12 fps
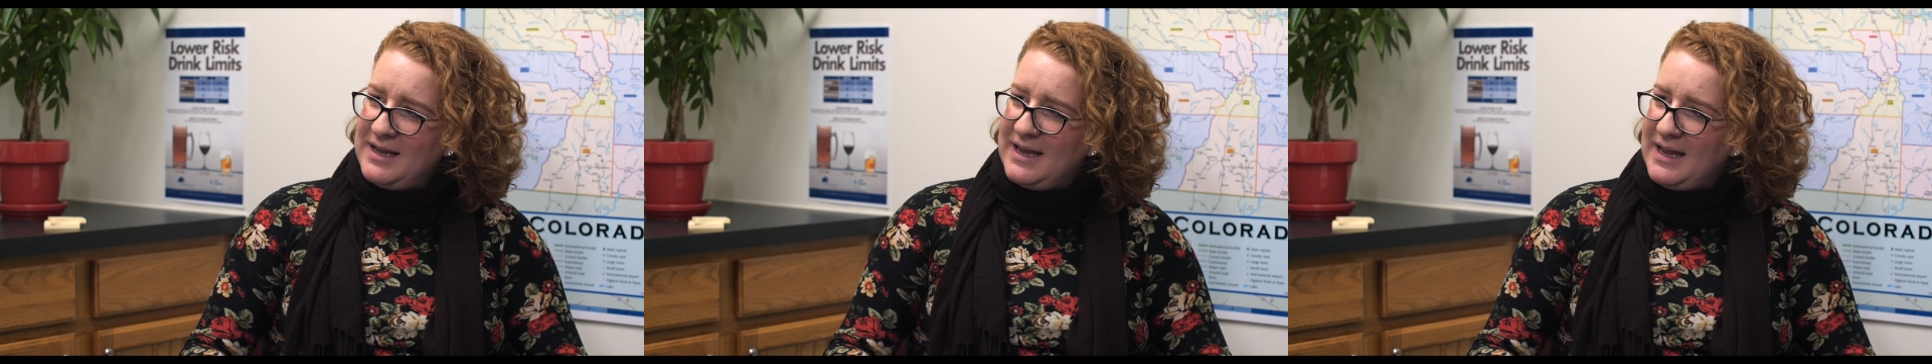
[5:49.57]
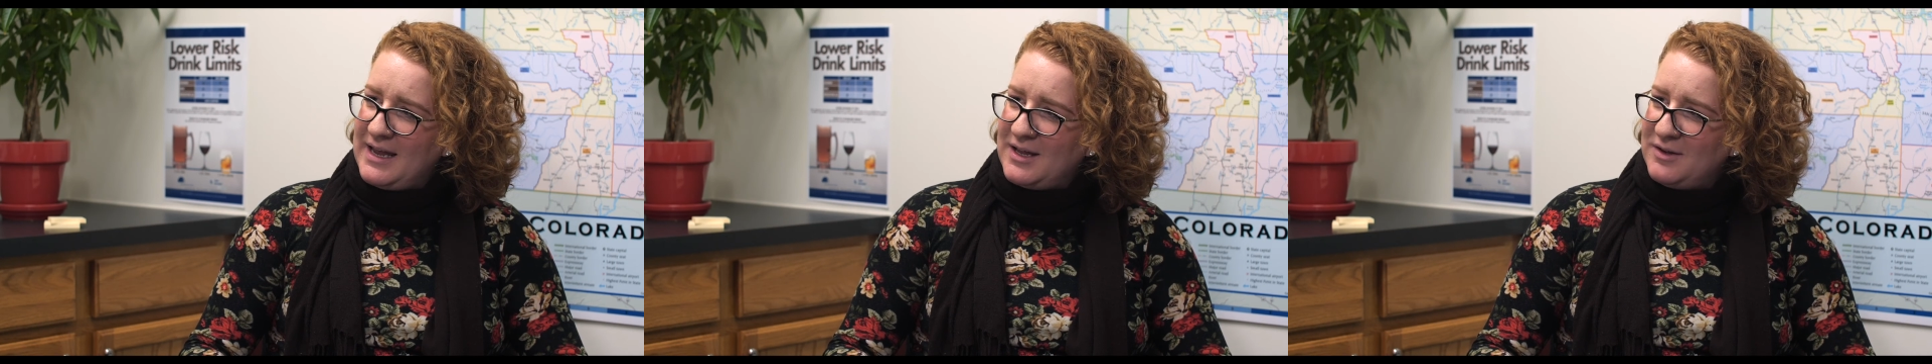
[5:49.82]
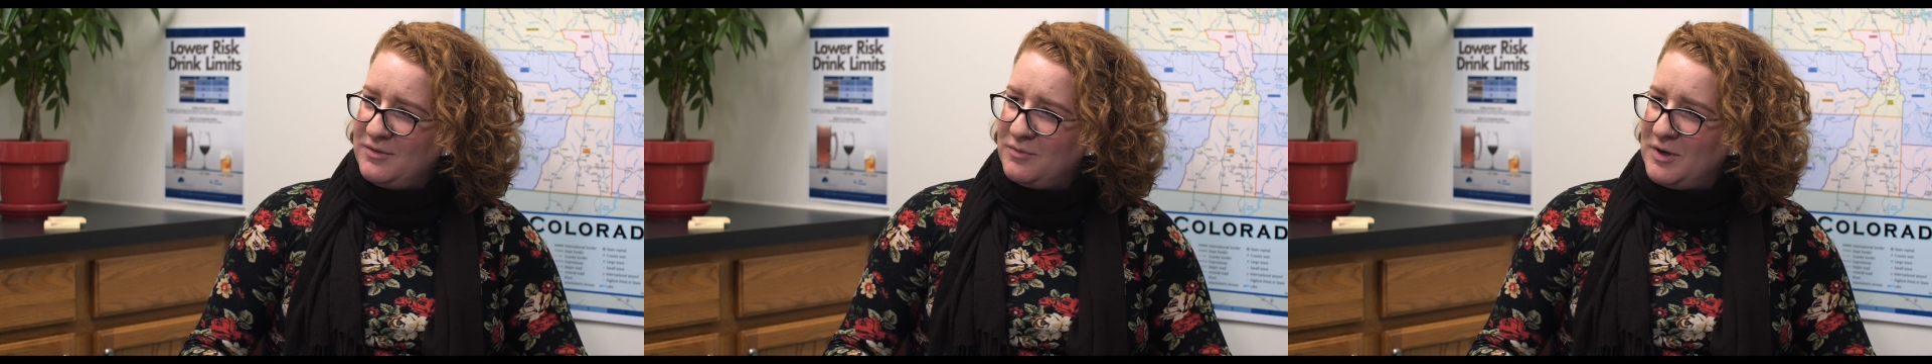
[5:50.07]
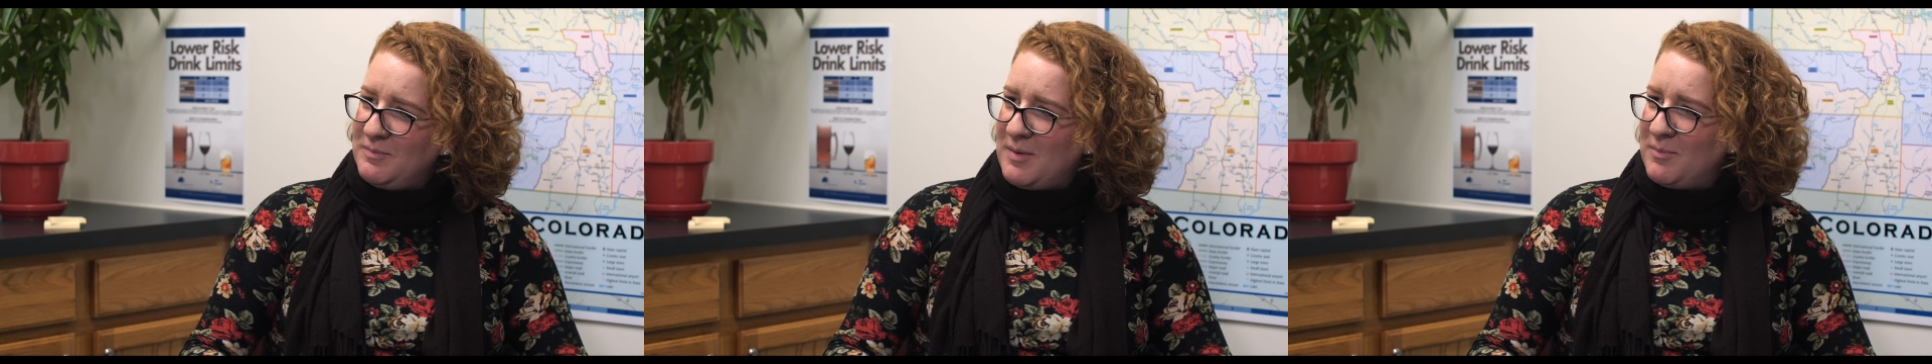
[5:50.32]
And
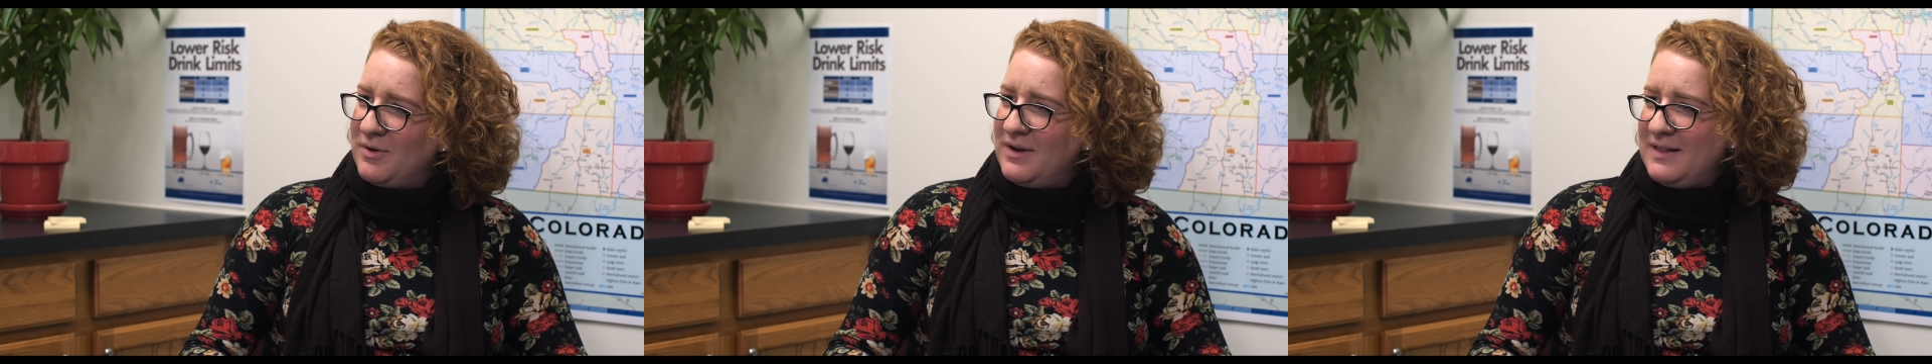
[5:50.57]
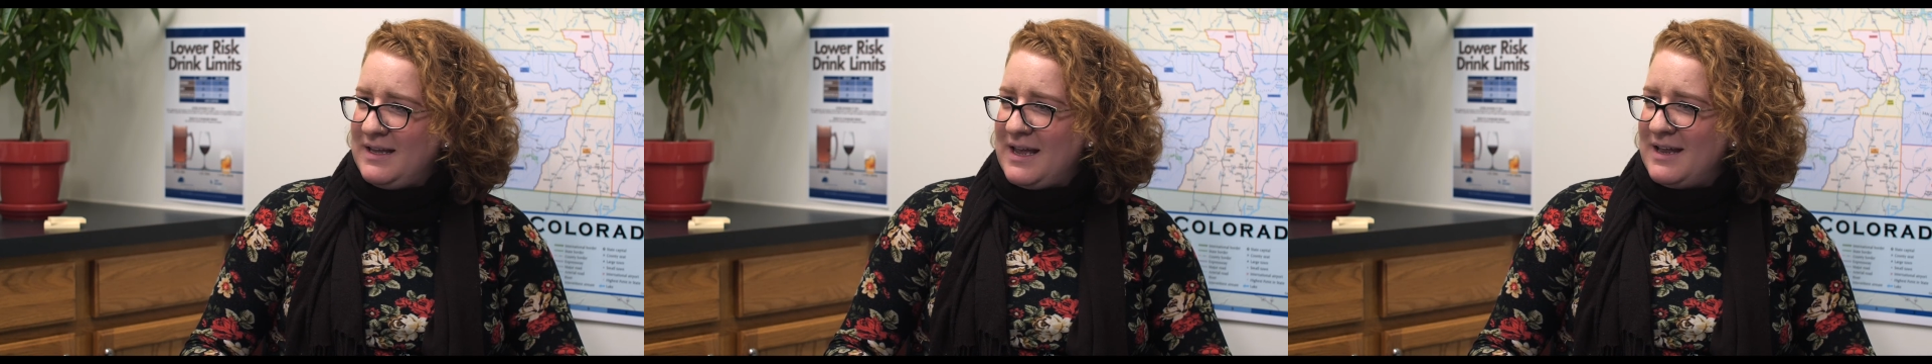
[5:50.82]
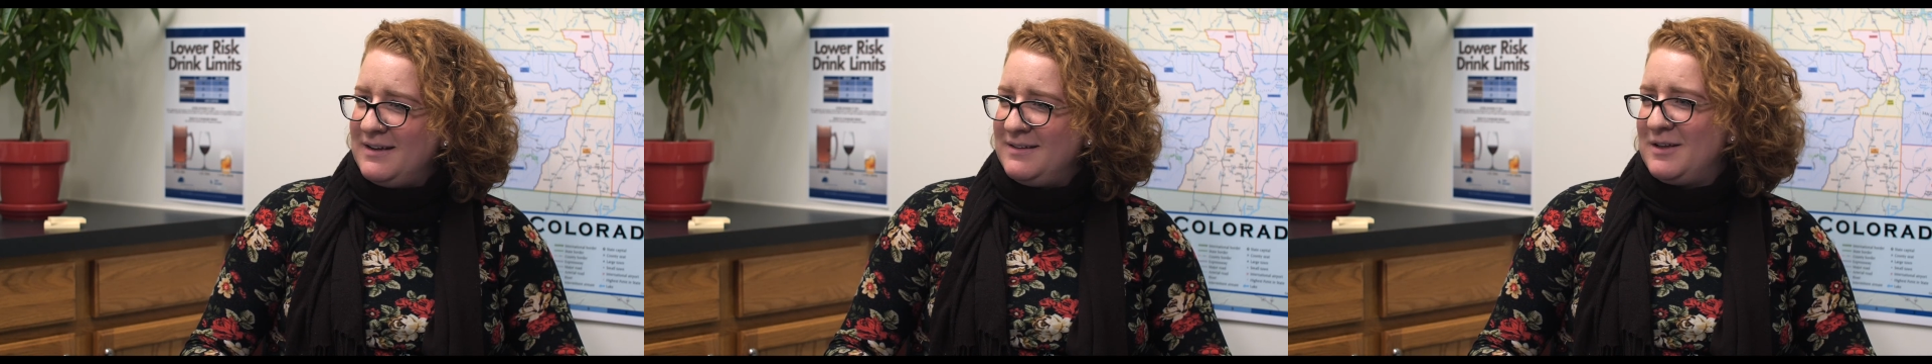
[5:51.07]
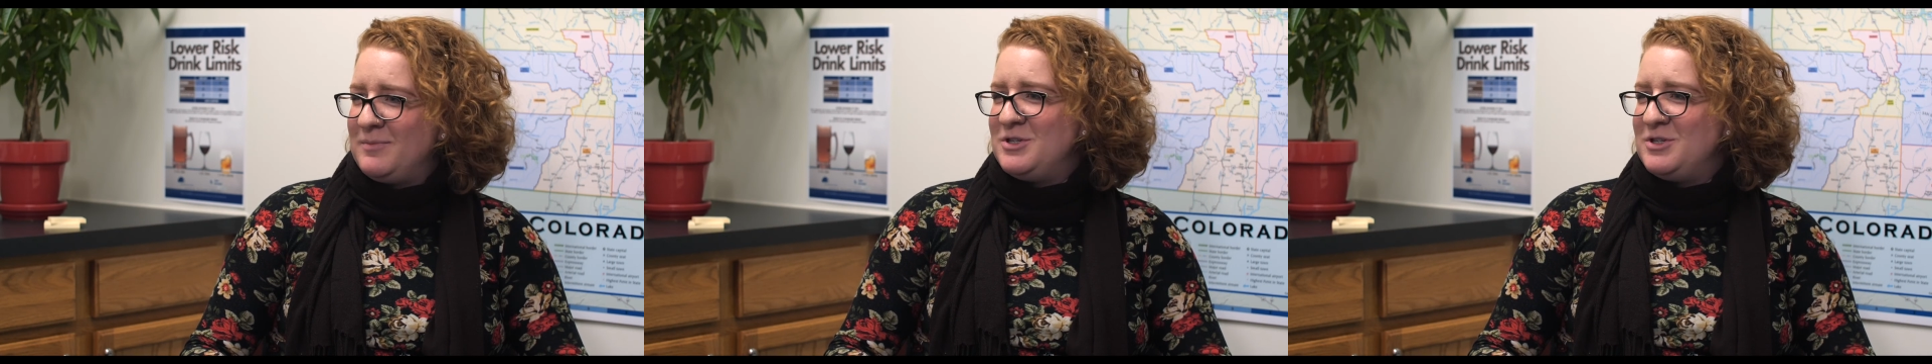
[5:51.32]
remember, in the end, it's up